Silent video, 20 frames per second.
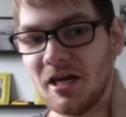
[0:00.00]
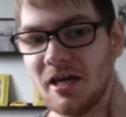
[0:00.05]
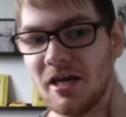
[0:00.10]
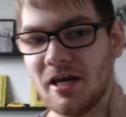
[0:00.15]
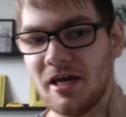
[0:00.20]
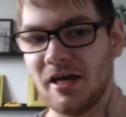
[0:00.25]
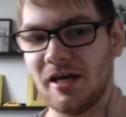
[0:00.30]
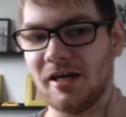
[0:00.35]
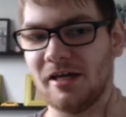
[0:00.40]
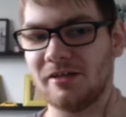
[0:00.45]

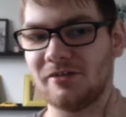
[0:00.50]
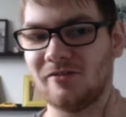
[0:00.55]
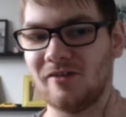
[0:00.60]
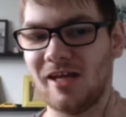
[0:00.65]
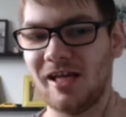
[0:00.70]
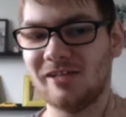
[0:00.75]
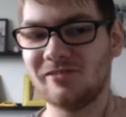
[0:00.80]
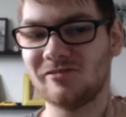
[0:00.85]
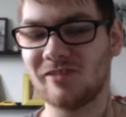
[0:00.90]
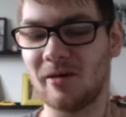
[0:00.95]
Uh,
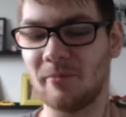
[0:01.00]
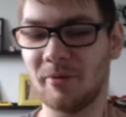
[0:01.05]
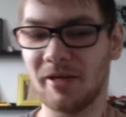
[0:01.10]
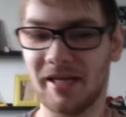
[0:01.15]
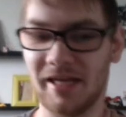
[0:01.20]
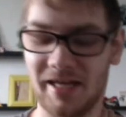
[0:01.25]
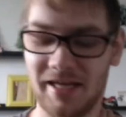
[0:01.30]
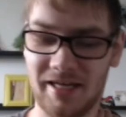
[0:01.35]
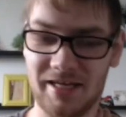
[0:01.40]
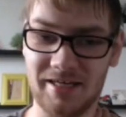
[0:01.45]
today's topic
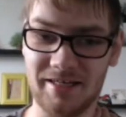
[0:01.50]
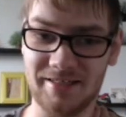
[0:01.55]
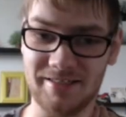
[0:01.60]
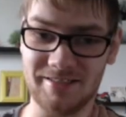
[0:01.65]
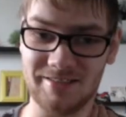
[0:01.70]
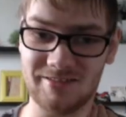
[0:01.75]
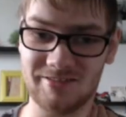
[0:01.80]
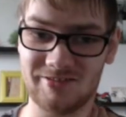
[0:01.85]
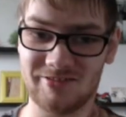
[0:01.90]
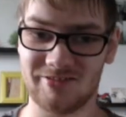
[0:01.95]

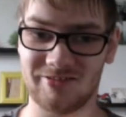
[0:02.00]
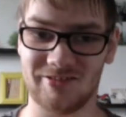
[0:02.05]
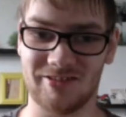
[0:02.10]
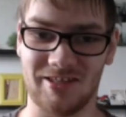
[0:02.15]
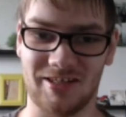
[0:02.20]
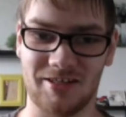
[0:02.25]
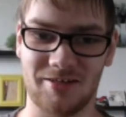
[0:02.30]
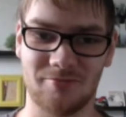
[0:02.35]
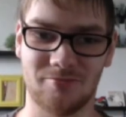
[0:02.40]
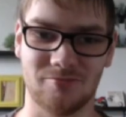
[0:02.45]
is...
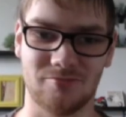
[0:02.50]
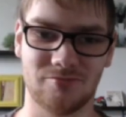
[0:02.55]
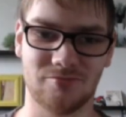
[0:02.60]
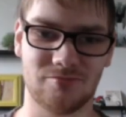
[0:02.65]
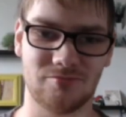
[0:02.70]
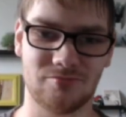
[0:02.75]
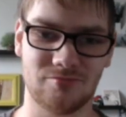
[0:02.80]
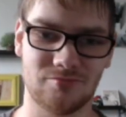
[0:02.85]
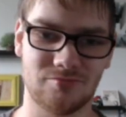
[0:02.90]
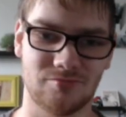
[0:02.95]

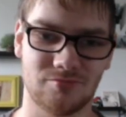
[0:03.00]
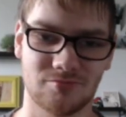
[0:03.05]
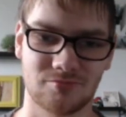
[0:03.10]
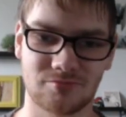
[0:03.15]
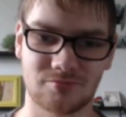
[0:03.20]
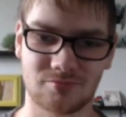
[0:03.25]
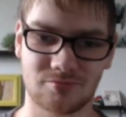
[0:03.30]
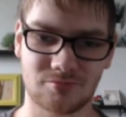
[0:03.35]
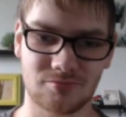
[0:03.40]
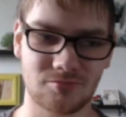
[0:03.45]
Um,
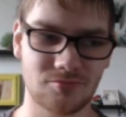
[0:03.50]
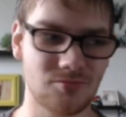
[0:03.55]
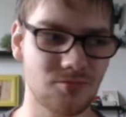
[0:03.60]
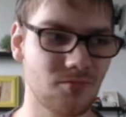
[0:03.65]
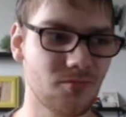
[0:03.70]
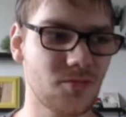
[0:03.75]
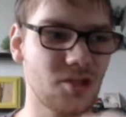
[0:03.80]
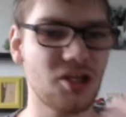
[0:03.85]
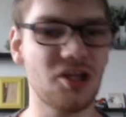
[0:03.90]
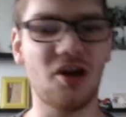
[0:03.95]

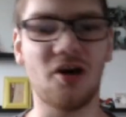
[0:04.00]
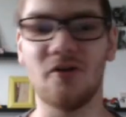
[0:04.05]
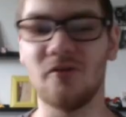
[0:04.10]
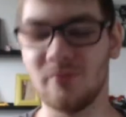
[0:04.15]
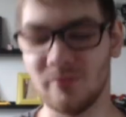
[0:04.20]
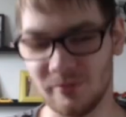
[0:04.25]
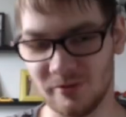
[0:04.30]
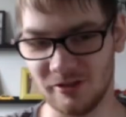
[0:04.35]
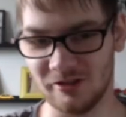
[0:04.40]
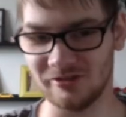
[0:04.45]
you
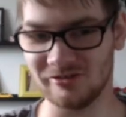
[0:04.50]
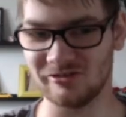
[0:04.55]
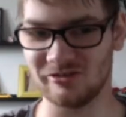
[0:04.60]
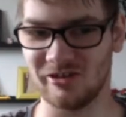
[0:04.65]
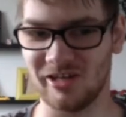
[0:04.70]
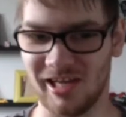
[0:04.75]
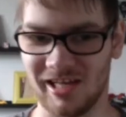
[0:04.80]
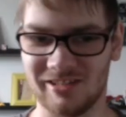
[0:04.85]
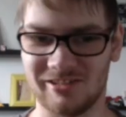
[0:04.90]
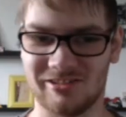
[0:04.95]
know, as you
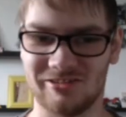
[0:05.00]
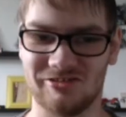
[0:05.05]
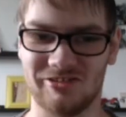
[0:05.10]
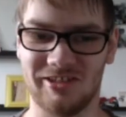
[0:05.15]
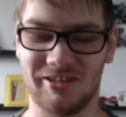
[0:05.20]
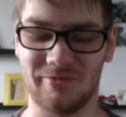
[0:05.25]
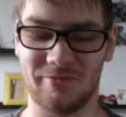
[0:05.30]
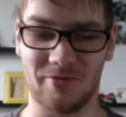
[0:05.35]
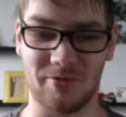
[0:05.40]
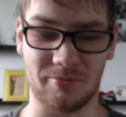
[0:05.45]
guys can
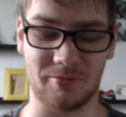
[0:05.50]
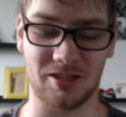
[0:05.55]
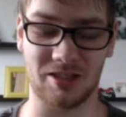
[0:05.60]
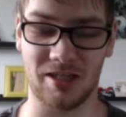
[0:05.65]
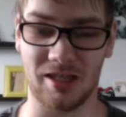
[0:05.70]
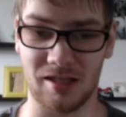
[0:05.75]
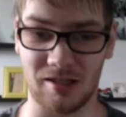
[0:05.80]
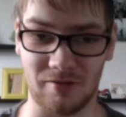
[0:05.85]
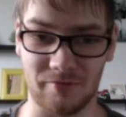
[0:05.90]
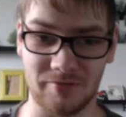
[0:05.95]
see from the
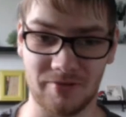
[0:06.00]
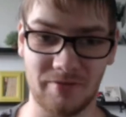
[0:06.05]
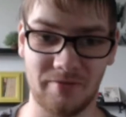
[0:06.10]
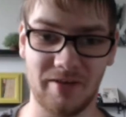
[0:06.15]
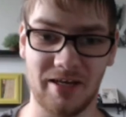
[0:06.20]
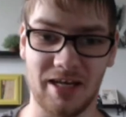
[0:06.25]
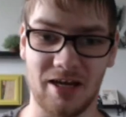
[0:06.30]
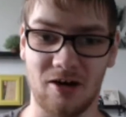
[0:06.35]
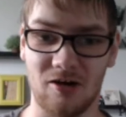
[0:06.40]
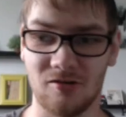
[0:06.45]
title of the
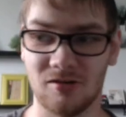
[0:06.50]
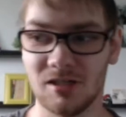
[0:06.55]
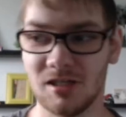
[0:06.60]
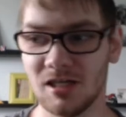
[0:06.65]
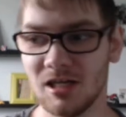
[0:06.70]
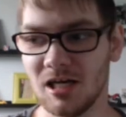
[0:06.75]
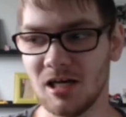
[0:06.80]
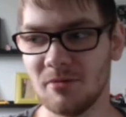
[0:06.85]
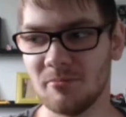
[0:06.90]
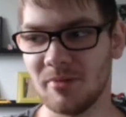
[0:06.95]
video.
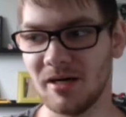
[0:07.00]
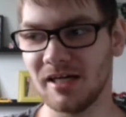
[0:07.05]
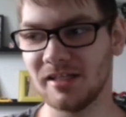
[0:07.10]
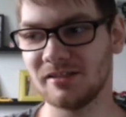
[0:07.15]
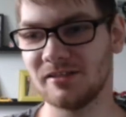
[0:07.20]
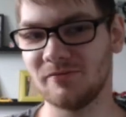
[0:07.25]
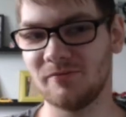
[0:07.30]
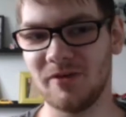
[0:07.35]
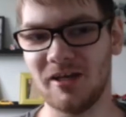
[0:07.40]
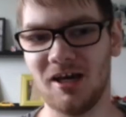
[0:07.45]

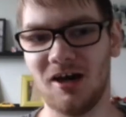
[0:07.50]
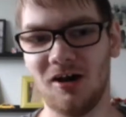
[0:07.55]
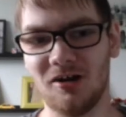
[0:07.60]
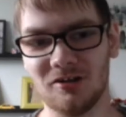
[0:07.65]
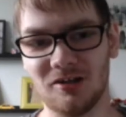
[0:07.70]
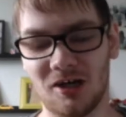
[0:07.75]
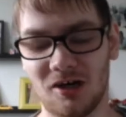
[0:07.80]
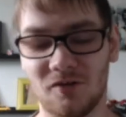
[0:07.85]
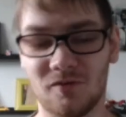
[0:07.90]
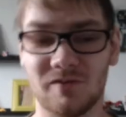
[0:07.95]
But we all
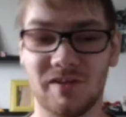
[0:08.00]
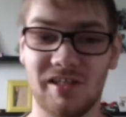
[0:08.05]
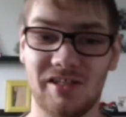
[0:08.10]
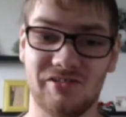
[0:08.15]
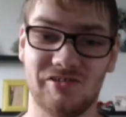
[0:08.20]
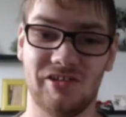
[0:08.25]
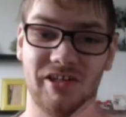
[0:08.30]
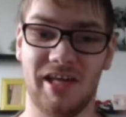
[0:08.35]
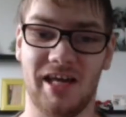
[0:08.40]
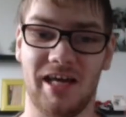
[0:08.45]
know
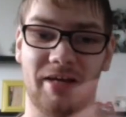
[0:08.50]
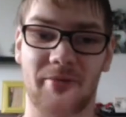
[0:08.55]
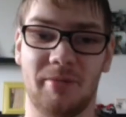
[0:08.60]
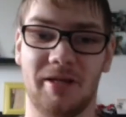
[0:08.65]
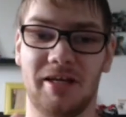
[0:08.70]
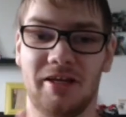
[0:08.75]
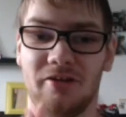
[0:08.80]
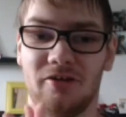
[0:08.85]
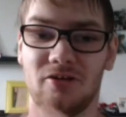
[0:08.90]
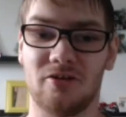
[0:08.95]
DC
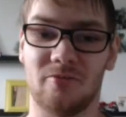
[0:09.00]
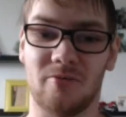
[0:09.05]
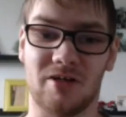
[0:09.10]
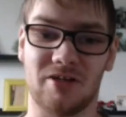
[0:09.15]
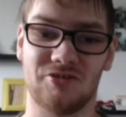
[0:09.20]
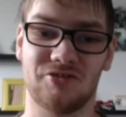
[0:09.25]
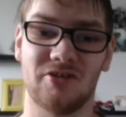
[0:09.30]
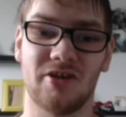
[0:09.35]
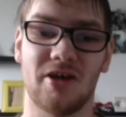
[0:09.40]
Animated Universe.